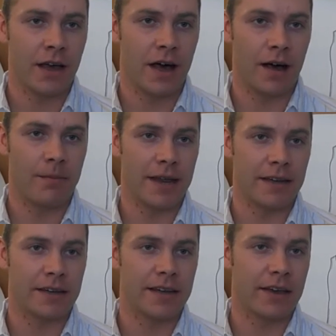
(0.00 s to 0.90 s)
Uh, men
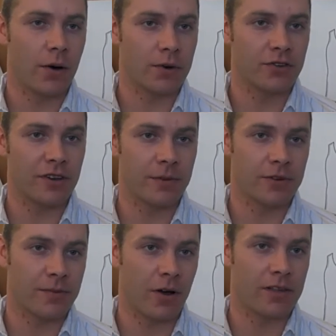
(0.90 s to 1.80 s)
need to take ownership and
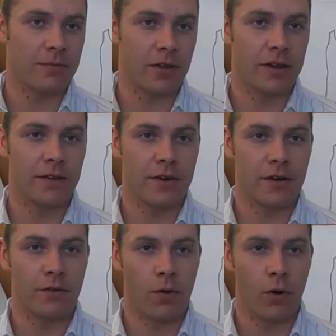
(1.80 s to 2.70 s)
responsibility of
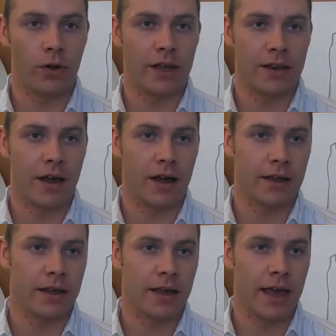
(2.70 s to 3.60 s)
their role in
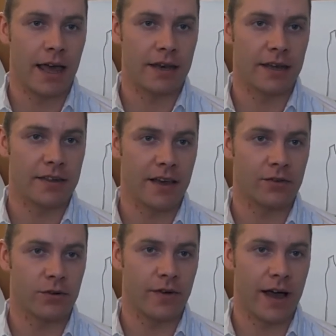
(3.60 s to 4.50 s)
uh, ending
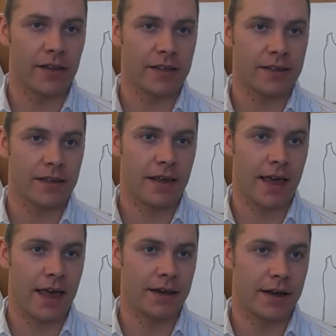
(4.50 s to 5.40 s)
sexual violence
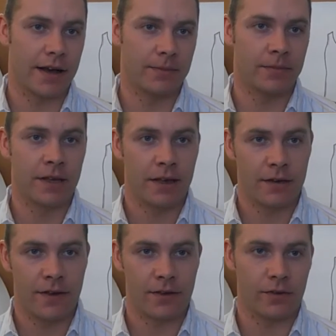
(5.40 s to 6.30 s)
and uh,
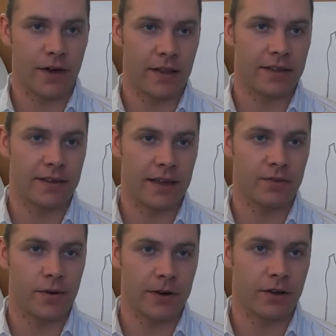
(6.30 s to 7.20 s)
physical violence
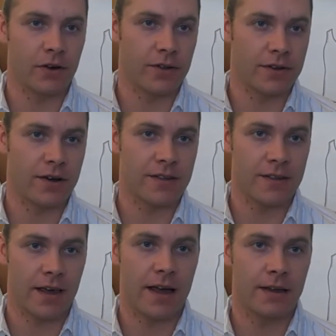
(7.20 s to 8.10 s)
against women and girls in our
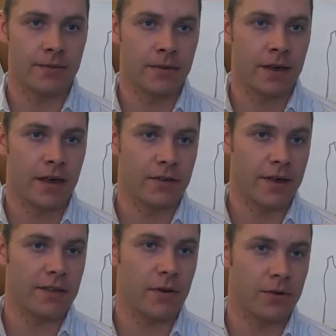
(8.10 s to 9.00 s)
society. So
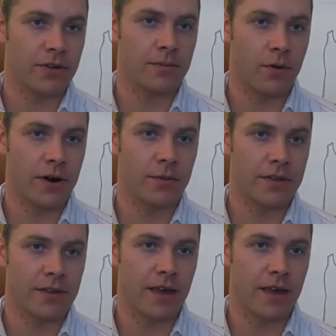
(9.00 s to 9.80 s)
that's what we're supporting with this